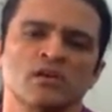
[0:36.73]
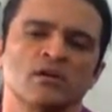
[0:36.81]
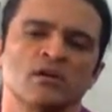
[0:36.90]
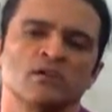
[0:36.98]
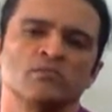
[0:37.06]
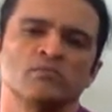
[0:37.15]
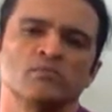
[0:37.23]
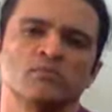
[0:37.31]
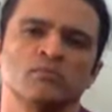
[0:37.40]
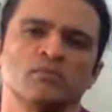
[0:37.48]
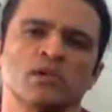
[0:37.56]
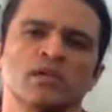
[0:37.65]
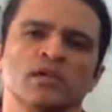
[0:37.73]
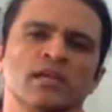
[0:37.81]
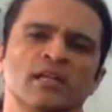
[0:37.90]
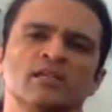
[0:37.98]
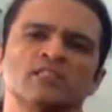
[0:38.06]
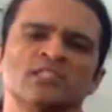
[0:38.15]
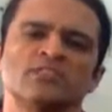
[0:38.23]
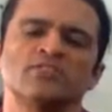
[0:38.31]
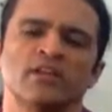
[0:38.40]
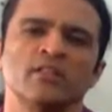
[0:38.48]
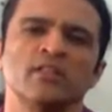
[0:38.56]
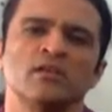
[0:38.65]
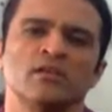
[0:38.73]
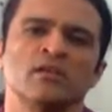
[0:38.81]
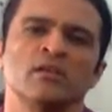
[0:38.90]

um, inherent strength.